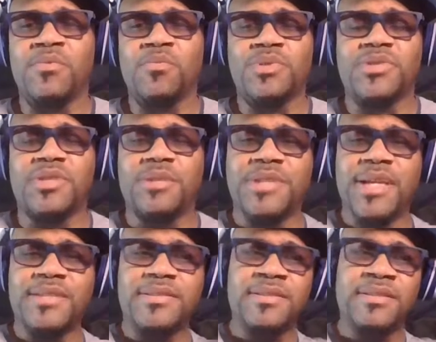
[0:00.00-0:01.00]
What's up,
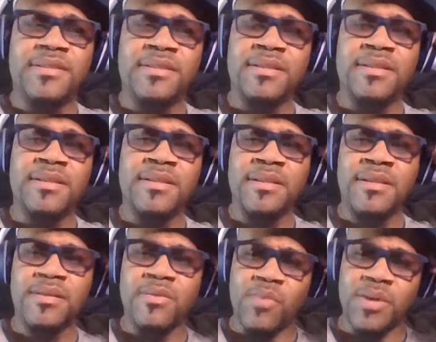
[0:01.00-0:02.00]
Jason?
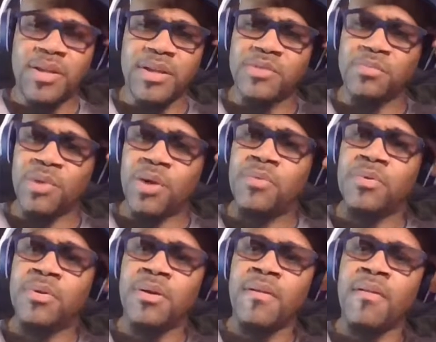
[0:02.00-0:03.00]
What it is, bro?
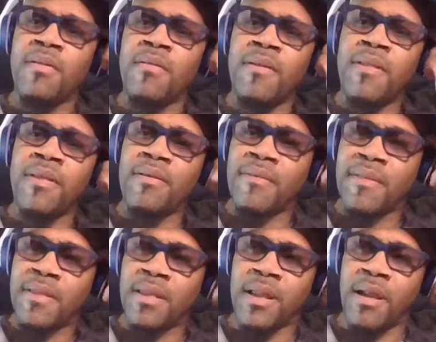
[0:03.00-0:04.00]

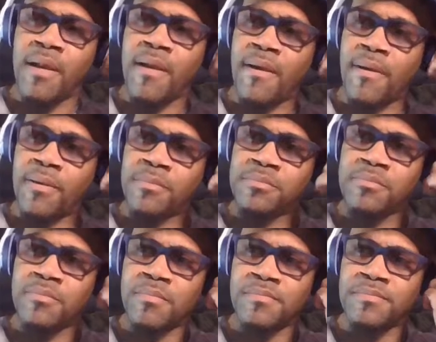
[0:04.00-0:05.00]
So
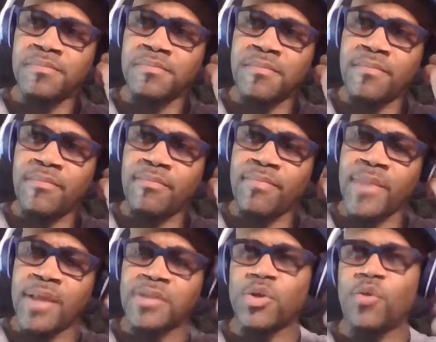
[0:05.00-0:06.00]

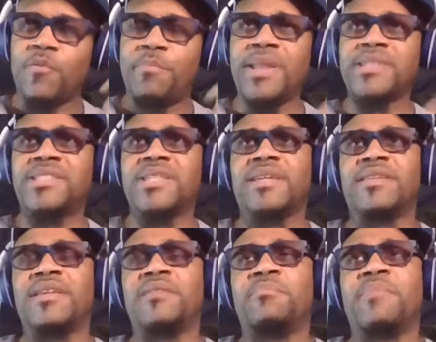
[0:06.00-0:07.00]
if Belichick
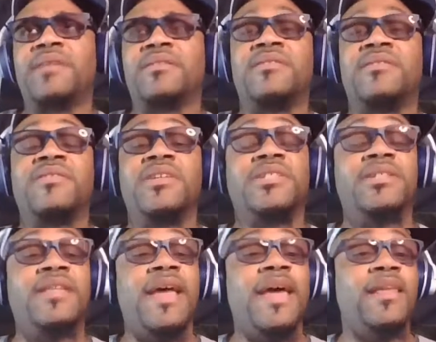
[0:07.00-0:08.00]
didn't make the
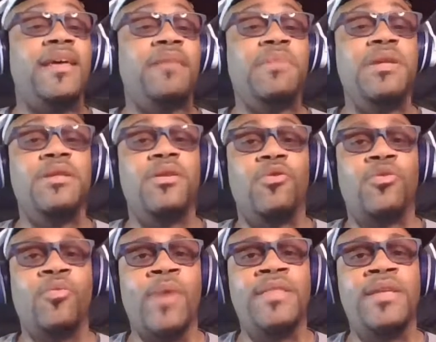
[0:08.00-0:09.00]
decision, that let me know the
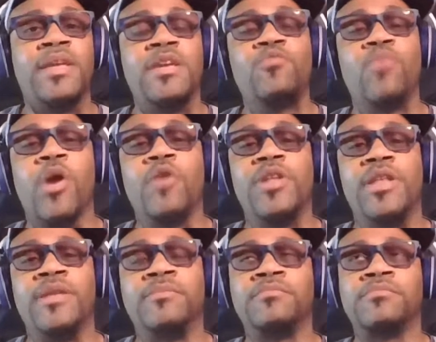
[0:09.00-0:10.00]
way that he worded it,